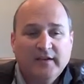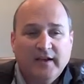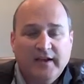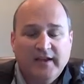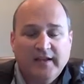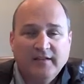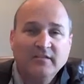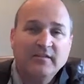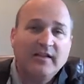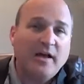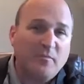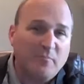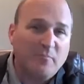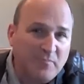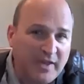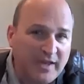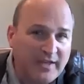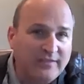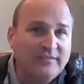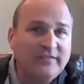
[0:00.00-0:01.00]
and let
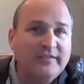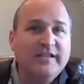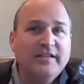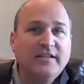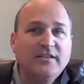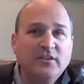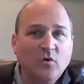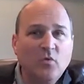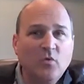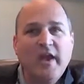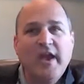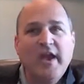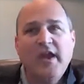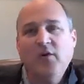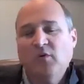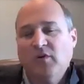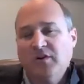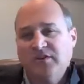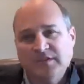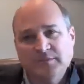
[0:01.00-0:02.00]
men lead the way,
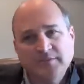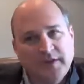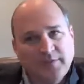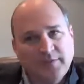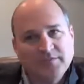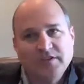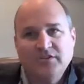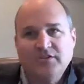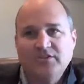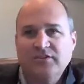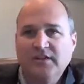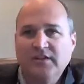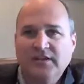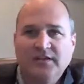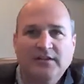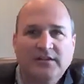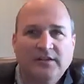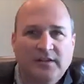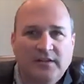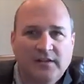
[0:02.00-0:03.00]
where sometimes
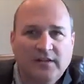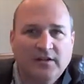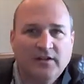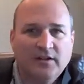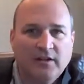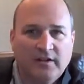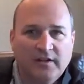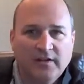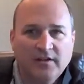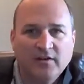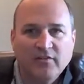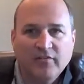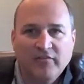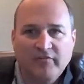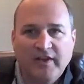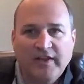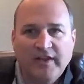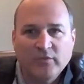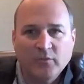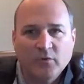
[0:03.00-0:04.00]
in our
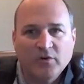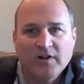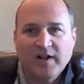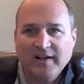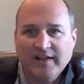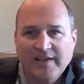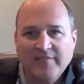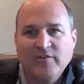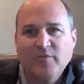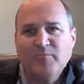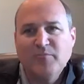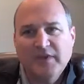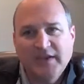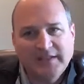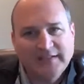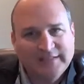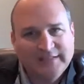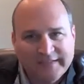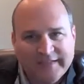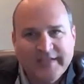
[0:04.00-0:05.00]
faith, we're not having
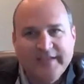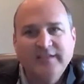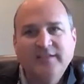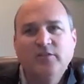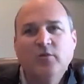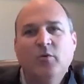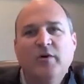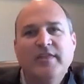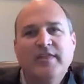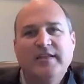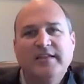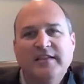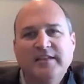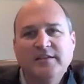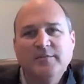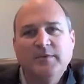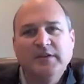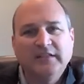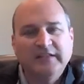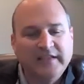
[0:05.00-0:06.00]
men lead the way they need
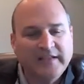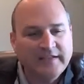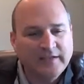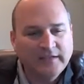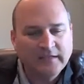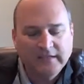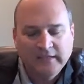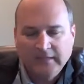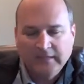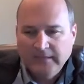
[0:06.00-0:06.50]
to be leading.